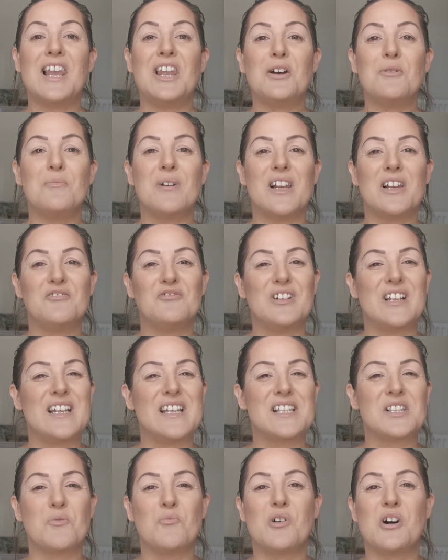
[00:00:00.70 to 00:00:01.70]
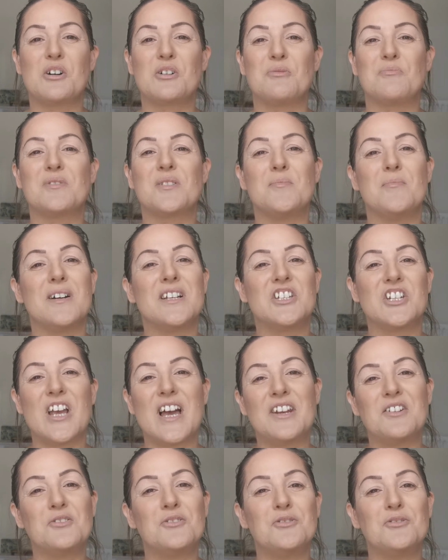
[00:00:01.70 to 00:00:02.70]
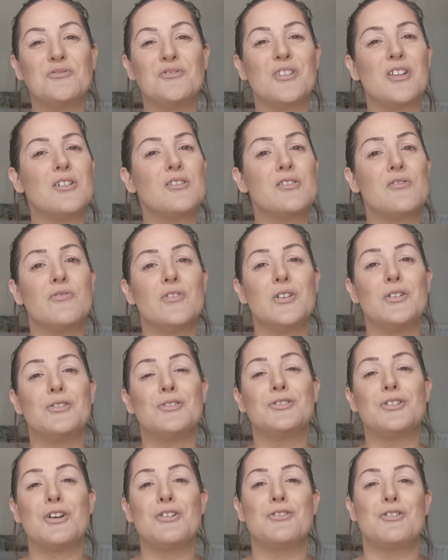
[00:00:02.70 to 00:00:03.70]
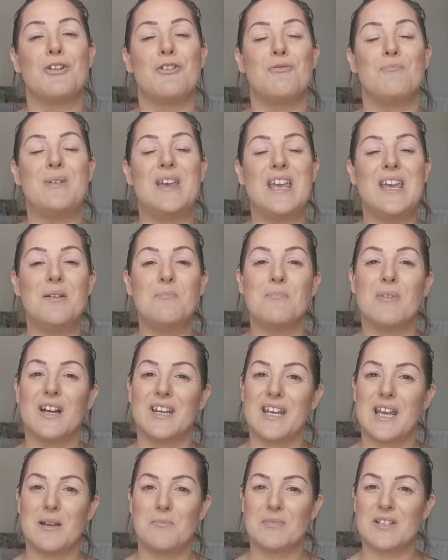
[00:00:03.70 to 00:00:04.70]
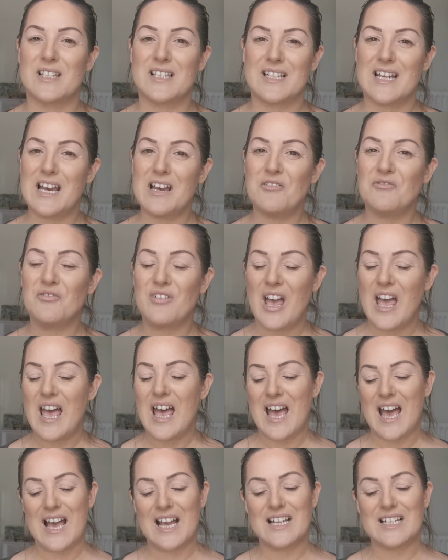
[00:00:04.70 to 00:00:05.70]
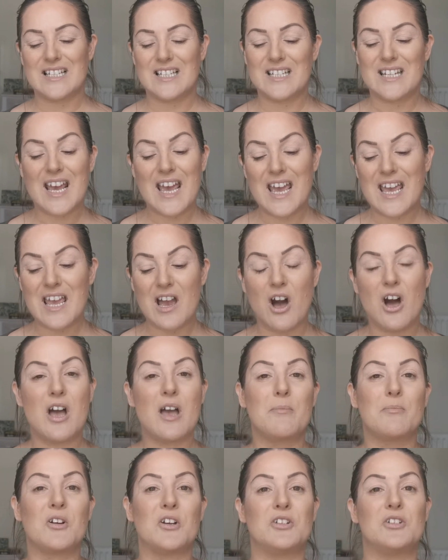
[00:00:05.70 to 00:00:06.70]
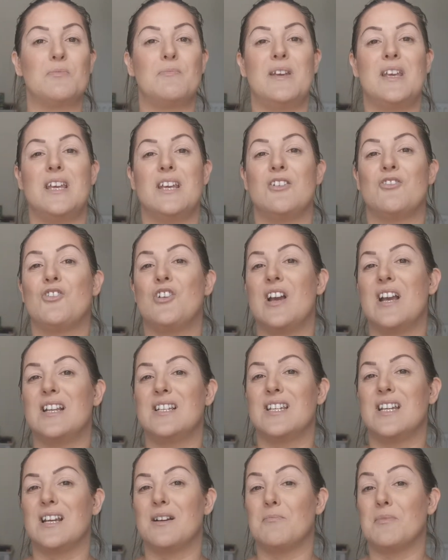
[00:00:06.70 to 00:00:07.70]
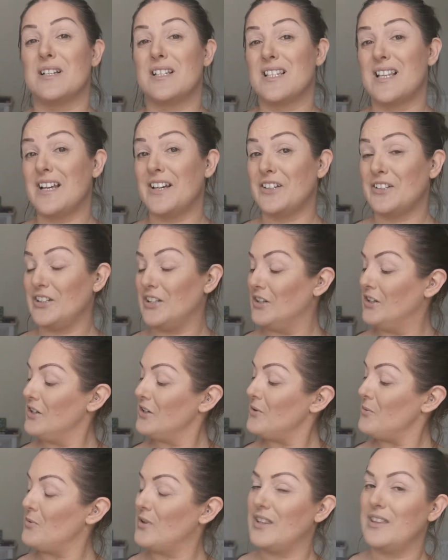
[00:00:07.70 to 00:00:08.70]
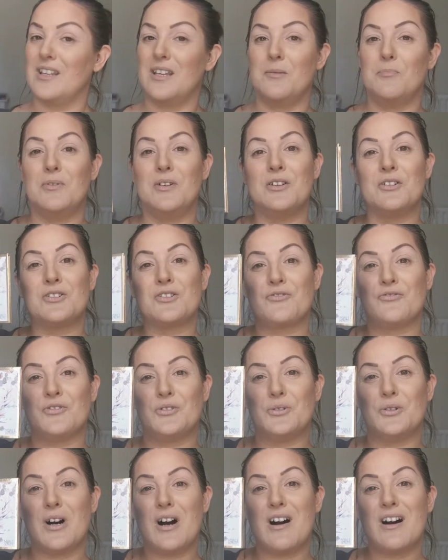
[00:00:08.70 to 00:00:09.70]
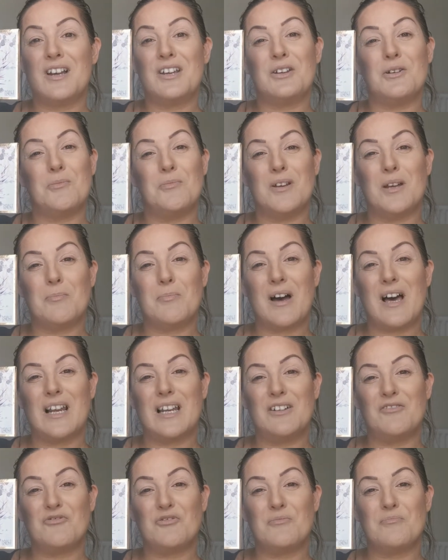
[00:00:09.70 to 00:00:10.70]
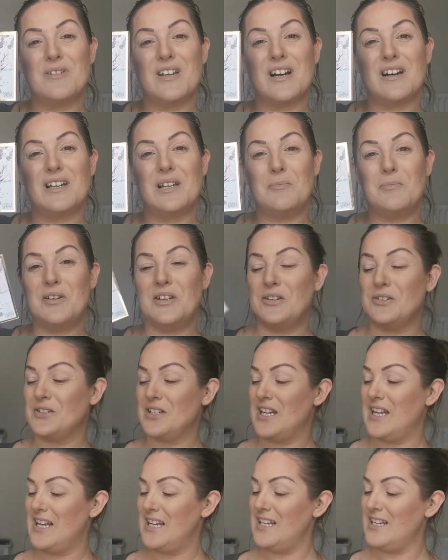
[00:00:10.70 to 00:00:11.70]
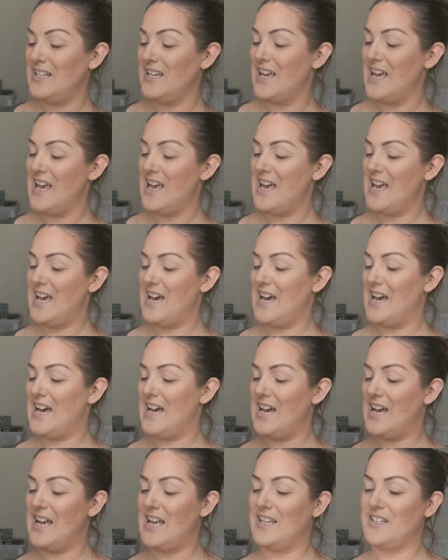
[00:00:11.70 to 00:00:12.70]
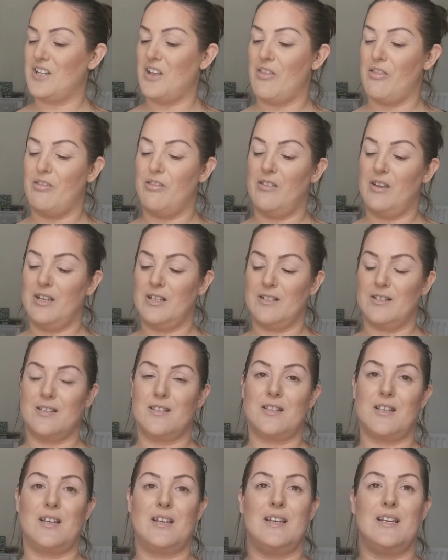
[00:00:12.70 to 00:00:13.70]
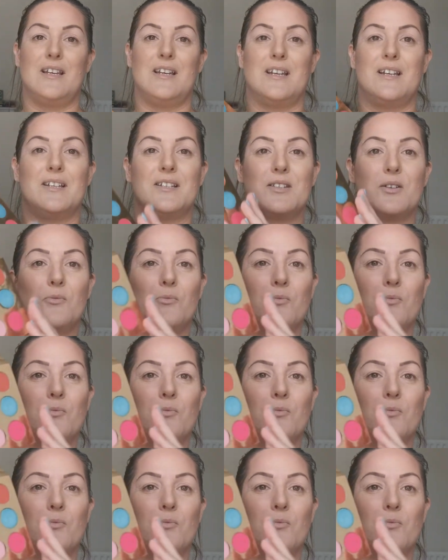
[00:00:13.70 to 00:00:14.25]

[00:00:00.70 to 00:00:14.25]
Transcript: Hello my lovelies and welcome to my channel. For those of you who don't know me, my name's Steph and today I am going to be creating my second look with the beautiful Ayubia palette from Myali Beauty and this is